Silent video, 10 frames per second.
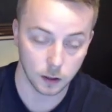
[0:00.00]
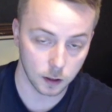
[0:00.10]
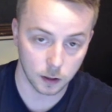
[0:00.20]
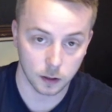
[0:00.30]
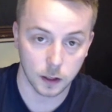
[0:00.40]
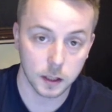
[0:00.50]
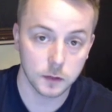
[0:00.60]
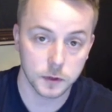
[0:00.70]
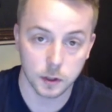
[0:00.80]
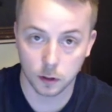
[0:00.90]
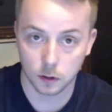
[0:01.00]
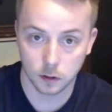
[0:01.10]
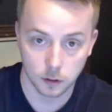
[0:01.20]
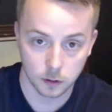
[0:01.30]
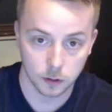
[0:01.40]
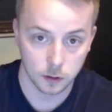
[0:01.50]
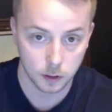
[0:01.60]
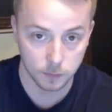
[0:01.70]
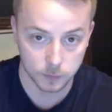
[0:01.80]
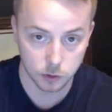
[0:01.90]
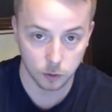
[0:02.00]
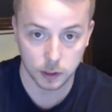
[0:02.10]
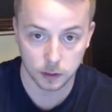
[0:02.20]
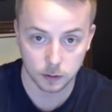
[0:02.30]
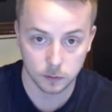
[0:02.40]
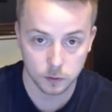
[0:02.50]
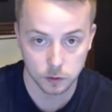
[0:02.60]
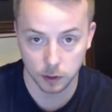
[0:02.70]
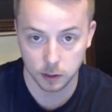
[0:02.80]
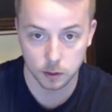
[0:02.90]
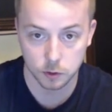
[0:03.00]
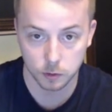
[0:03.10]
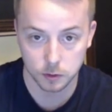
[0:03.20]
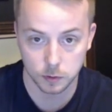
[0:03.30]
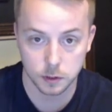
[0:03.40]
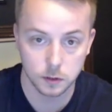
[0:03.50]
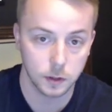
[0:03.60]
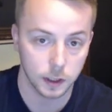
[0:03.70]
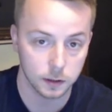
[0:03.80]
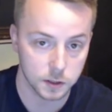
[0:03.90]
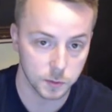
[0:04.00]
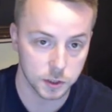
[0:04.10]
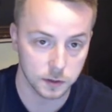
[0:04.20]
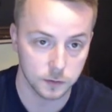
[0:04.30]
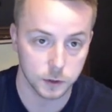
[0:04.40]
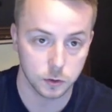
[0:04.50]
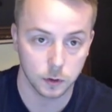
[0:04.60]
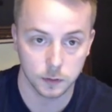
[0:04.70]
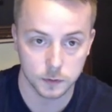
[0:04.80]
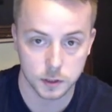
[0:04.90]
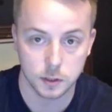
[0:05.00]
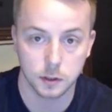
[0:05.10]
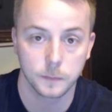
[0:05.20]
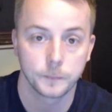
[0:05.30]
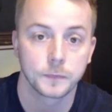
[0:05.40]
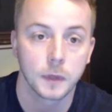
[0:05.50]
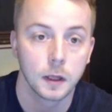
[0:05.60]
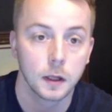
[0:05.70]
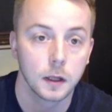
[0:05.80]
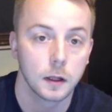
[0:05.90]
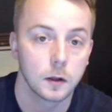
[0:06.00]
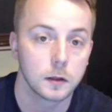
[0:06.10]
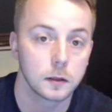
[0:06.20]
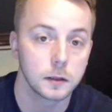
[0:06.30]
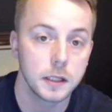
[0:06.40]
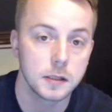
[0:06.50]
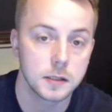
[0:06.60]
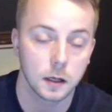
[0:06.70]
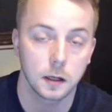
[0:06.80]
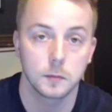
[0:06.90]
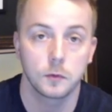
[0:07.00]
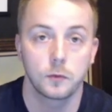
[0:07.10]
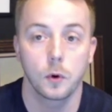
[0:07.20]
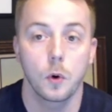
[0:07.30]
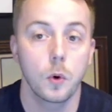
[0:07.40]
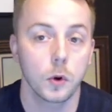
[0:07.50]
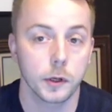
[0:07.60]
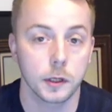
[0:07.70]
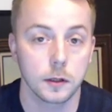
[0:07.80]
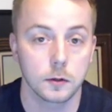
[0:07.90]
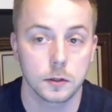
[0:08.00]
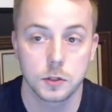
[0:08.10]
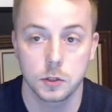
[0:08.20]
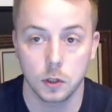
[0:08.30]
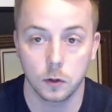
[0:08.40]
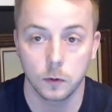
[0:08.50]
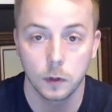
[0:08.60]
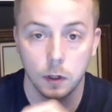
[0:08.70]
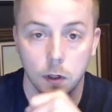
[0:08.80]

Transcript: end of year inventory in. So end of year 2022 had this much inventory of this unit. The lead time for ordering a unit. So